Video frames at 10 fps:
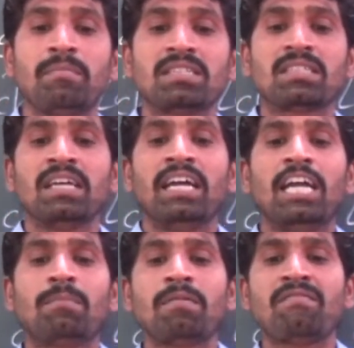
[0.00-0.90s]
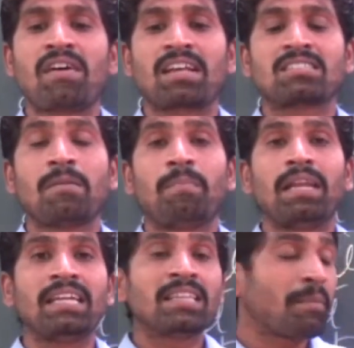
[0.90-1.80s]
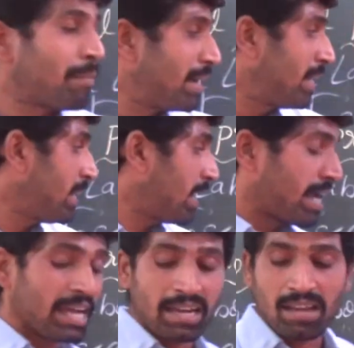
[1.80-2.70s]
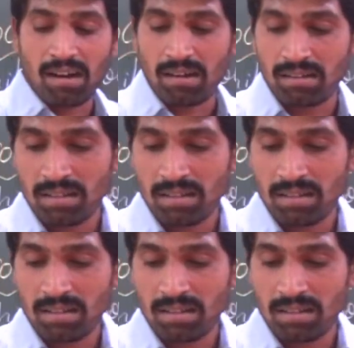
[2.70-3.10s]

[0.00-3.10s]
means it may be, for example, in the mining area,